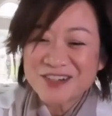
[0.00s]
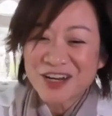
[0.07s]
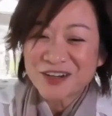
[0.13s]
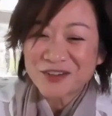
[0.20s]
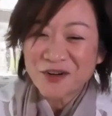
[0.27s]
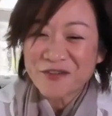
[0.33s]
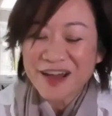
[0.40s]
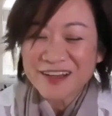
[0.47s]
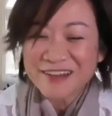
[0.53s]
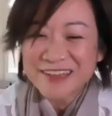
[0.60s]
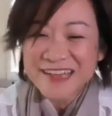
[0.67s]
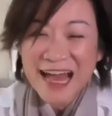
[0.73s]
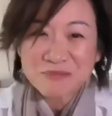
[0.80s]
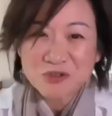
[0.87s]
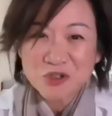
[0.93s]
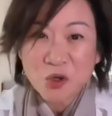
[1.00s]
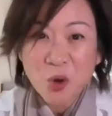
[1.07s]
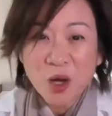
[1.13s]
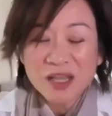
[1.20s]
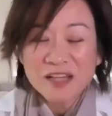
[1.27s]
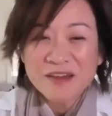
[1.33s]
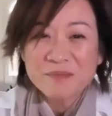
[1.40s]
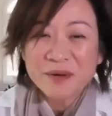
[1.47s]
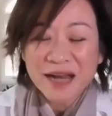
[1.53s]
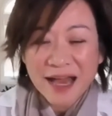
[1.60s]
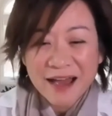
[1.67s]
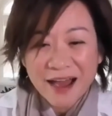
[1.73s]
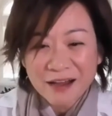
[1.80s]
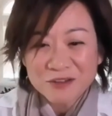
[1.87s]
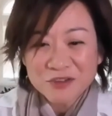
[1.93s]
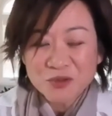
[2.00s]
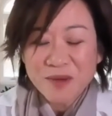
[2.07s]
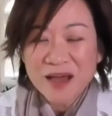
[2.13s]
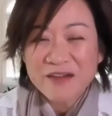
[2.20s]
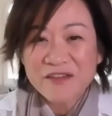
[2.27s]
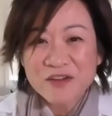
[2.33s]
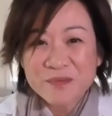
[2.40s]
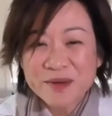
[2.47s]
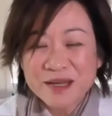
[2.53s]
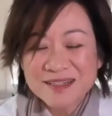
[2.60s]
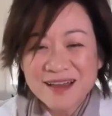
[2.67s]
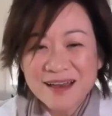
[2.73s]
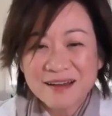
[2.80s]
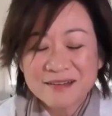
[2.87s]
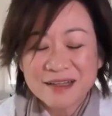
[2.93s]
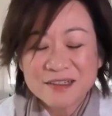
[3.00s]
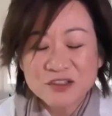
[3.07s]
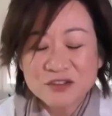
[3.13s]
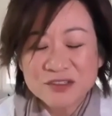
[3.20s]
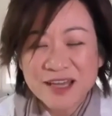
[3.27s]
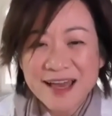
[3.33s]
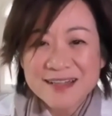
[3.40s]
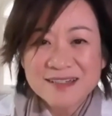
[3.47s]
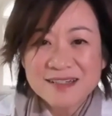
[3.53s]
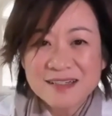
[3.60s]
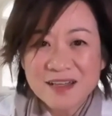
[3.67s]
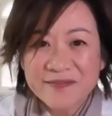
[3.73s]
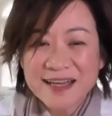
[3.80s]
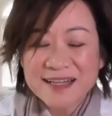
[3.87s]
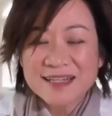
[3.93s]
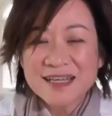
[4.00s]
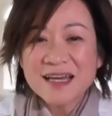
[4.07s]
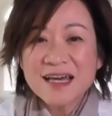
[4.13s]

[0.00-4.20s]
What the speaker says: I don't know if I could capture all of it, but I'll do my very best and do the essence of it.